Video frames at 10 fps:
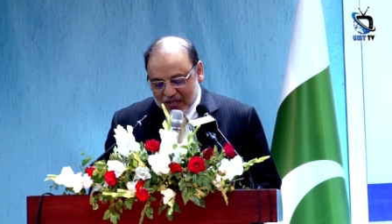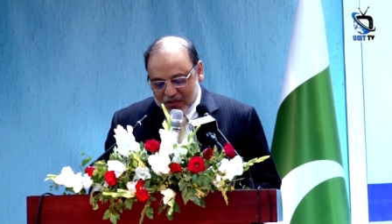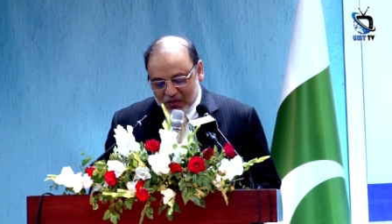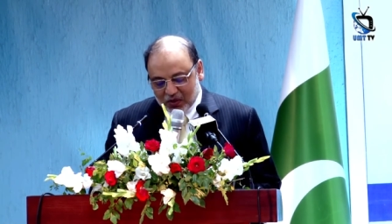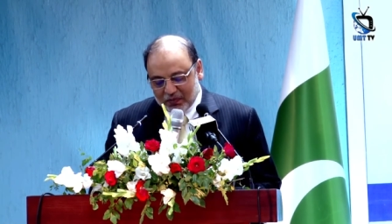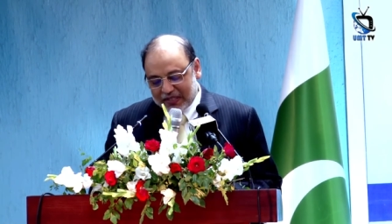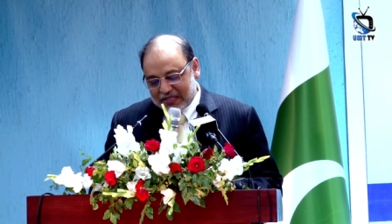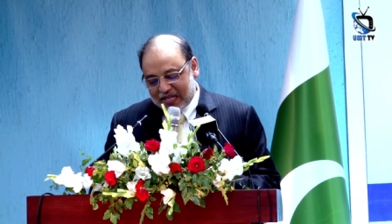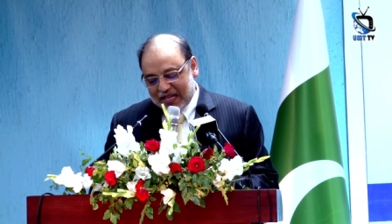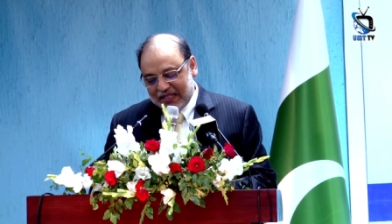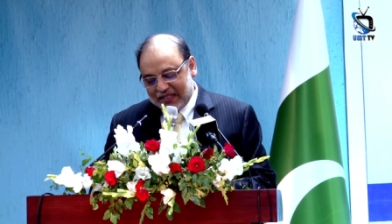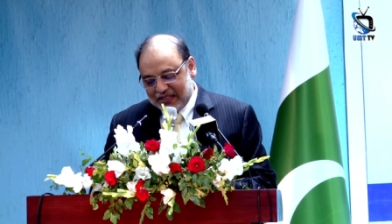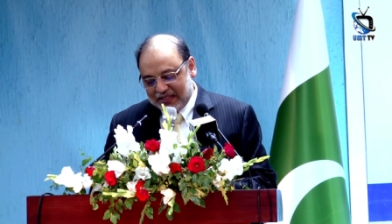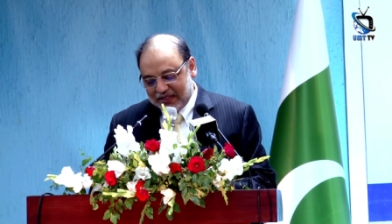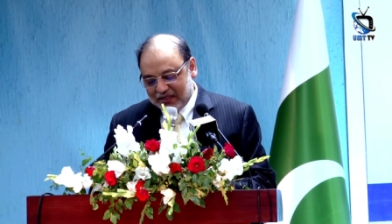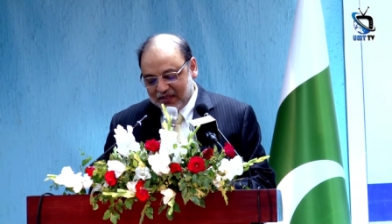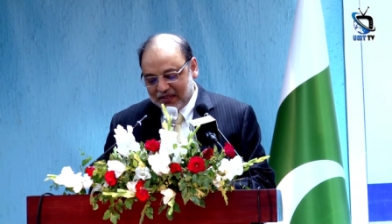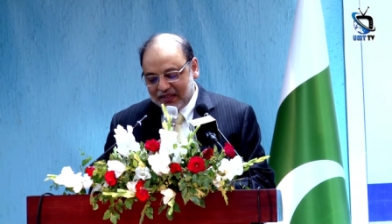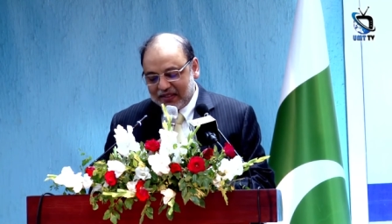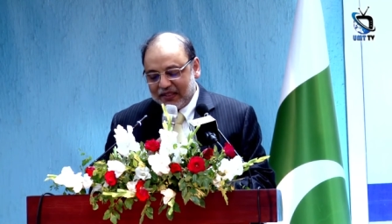So because I learned
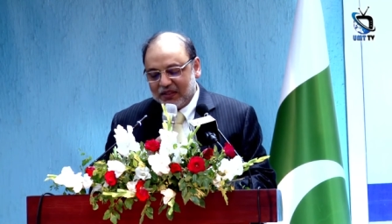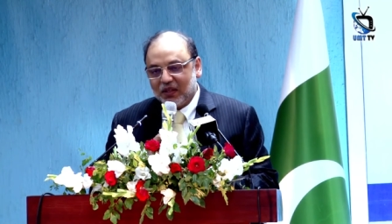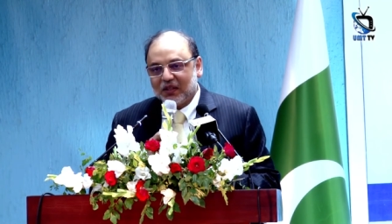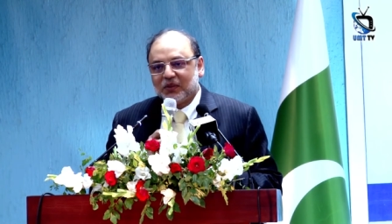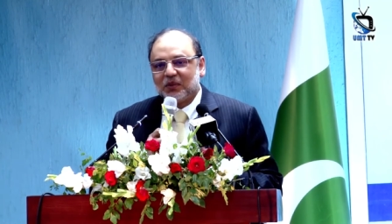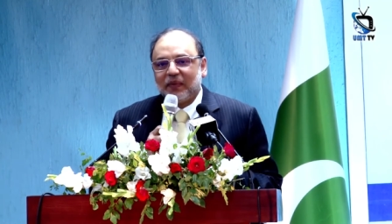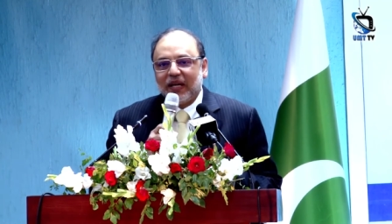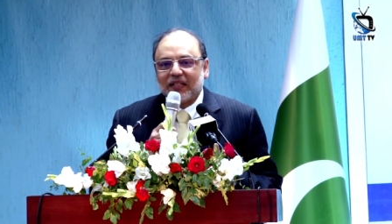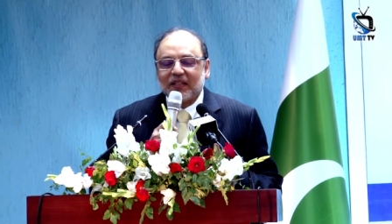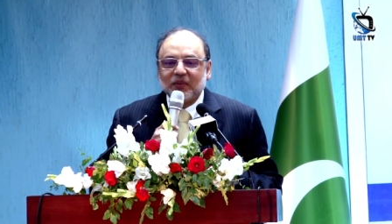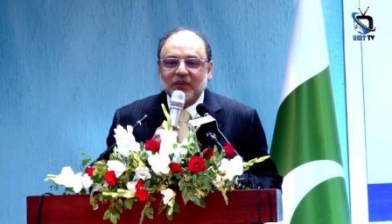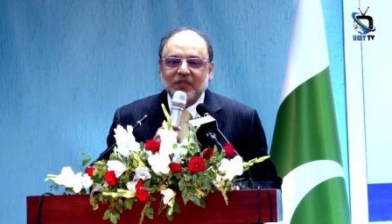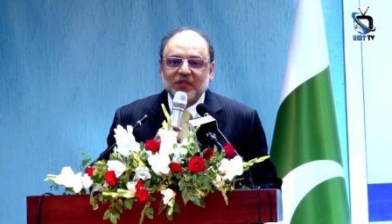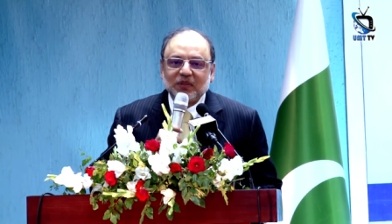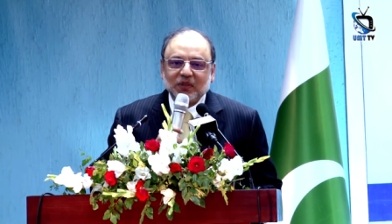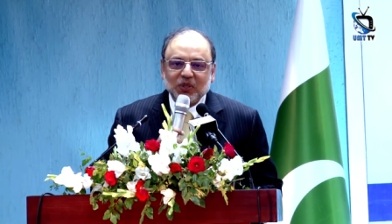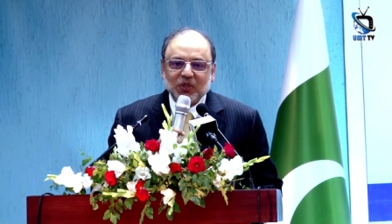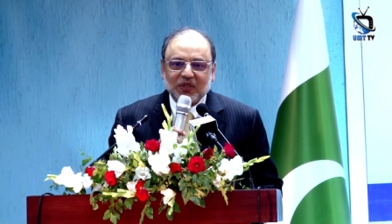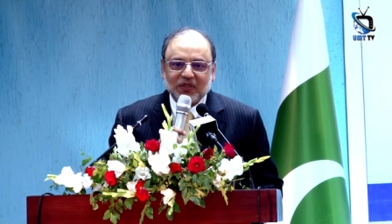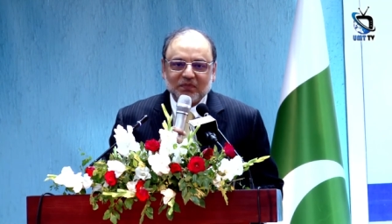that in order to make a good
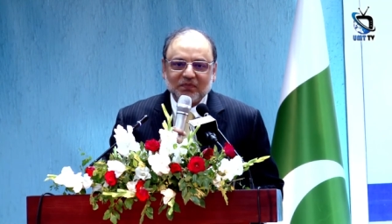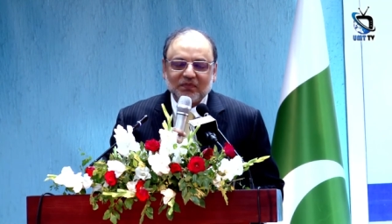institution,